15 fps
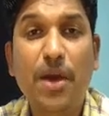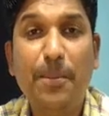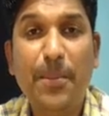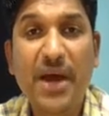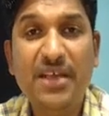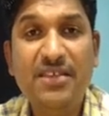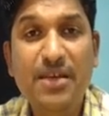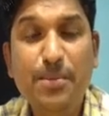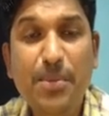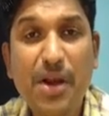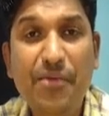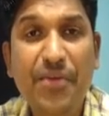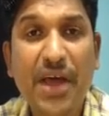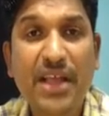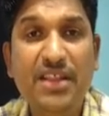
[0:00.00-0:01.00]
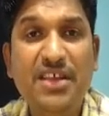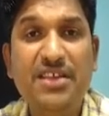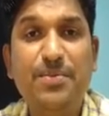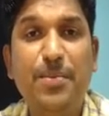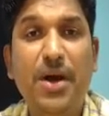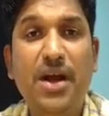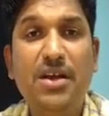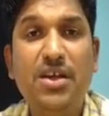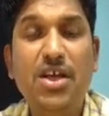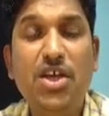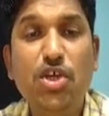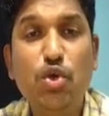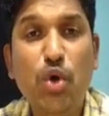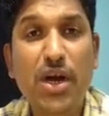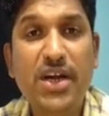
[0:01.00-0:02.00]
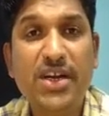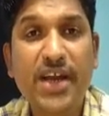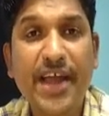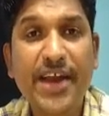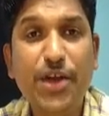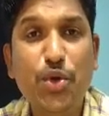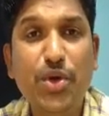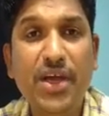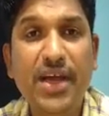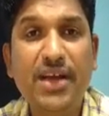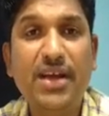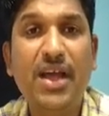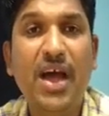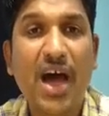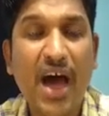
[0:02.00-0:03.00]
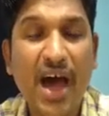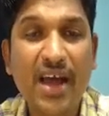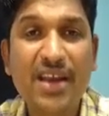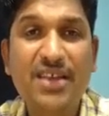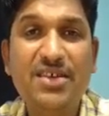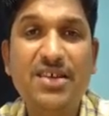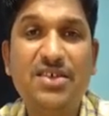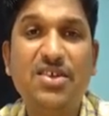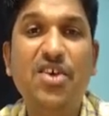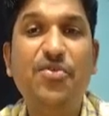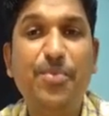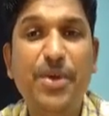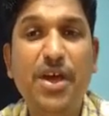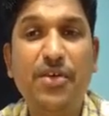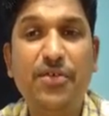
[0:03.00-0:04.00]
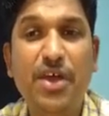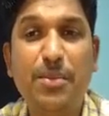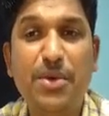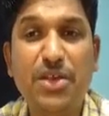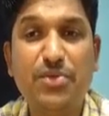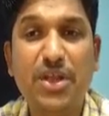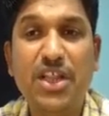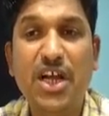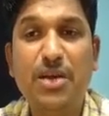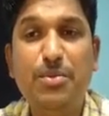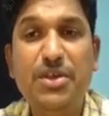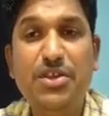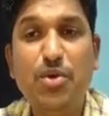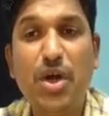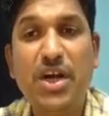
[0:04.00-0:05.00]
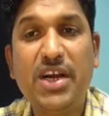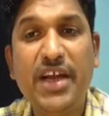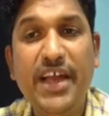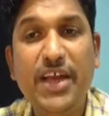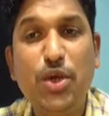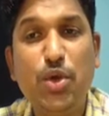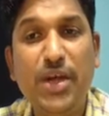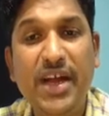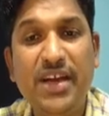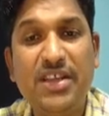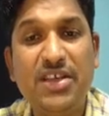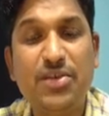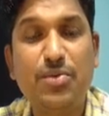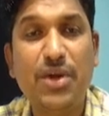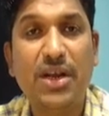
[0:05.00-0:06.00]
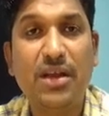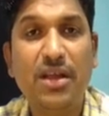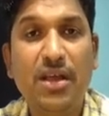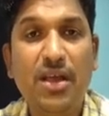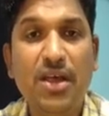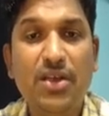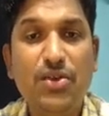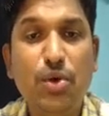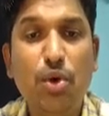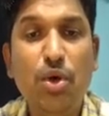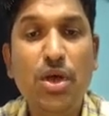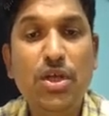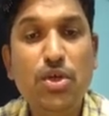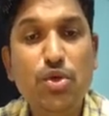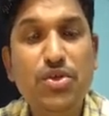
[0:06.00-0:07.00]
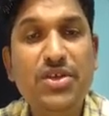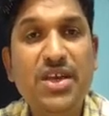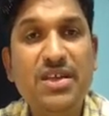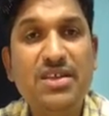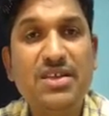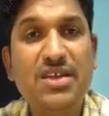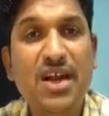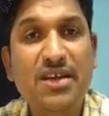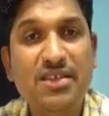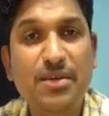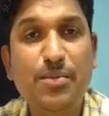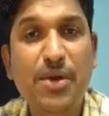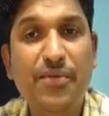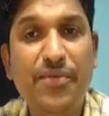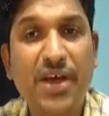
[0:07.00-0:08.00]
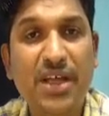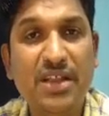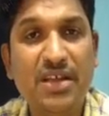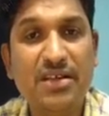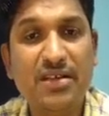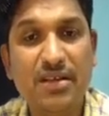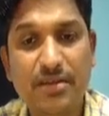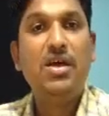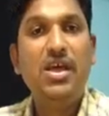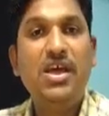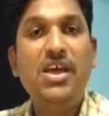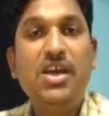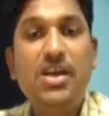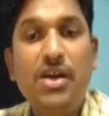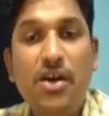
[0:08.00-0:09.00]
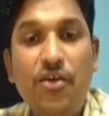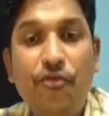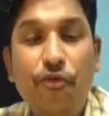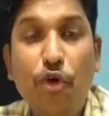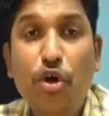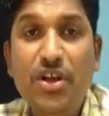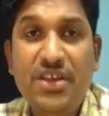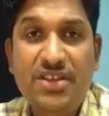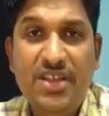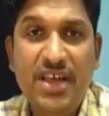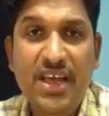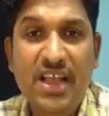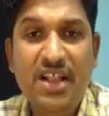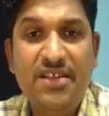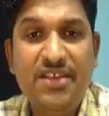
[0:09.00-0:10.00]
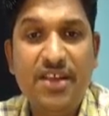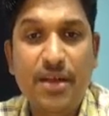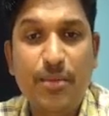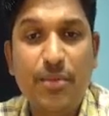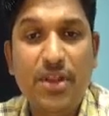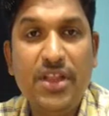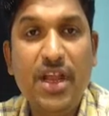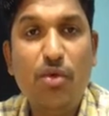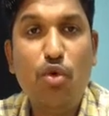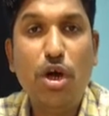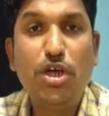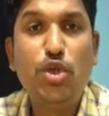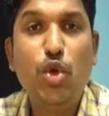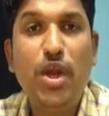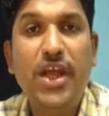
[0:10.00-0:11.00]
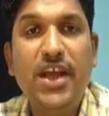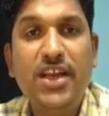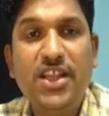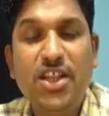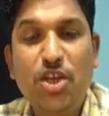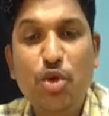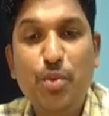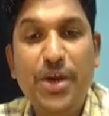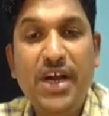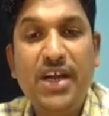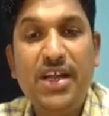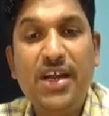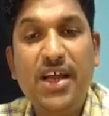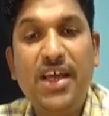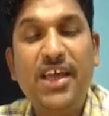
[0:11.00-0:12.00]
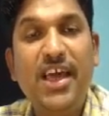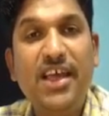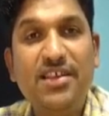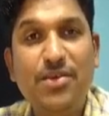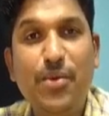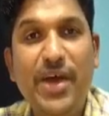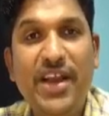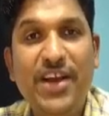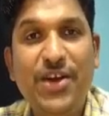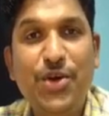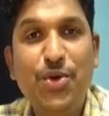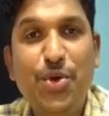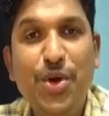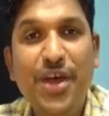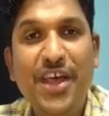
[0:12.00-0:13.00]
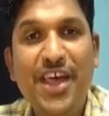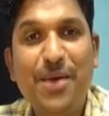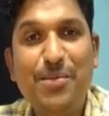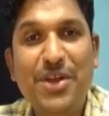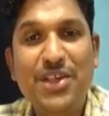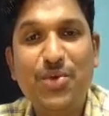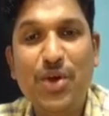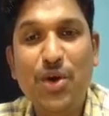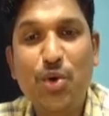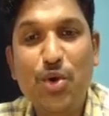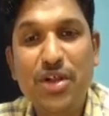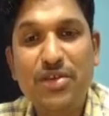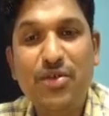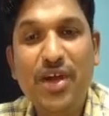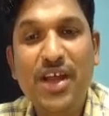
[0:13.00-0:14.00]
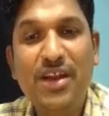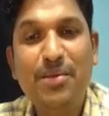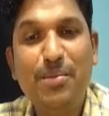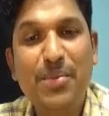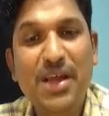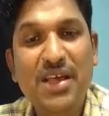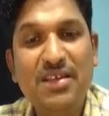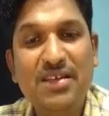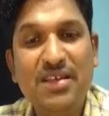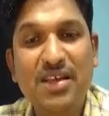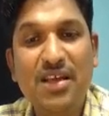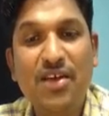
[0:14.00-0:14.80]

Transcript: By simplifying this part, you are trying to get RHS of p of k plus 1. That means you are trying to get this one. So you just start simplifying this. Here 4 is the LCM. Then what you will get in the numerator? K square into k plus 1 whole square plus